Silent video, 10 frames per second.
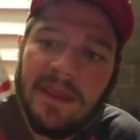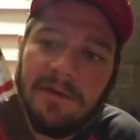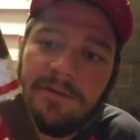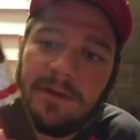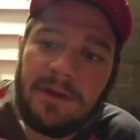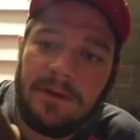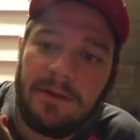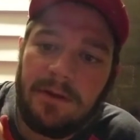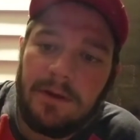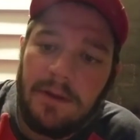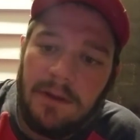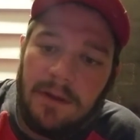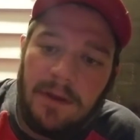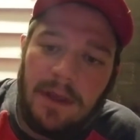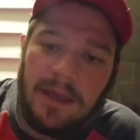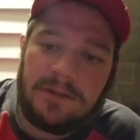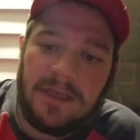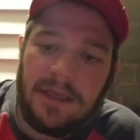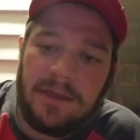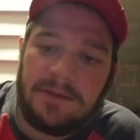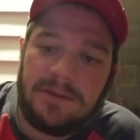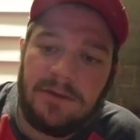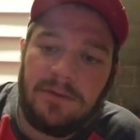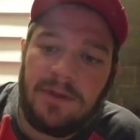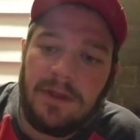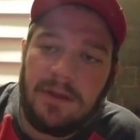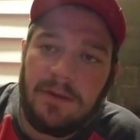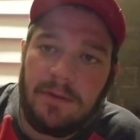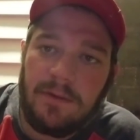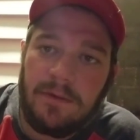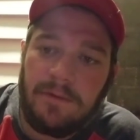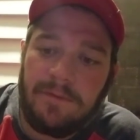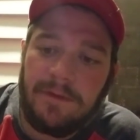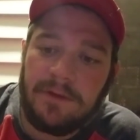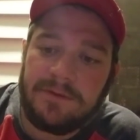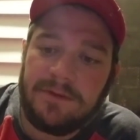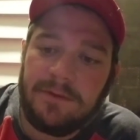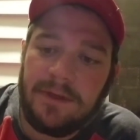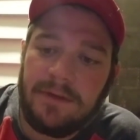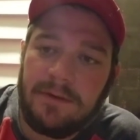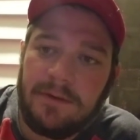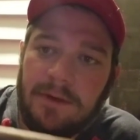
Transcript: definitely has a toothy feel to it.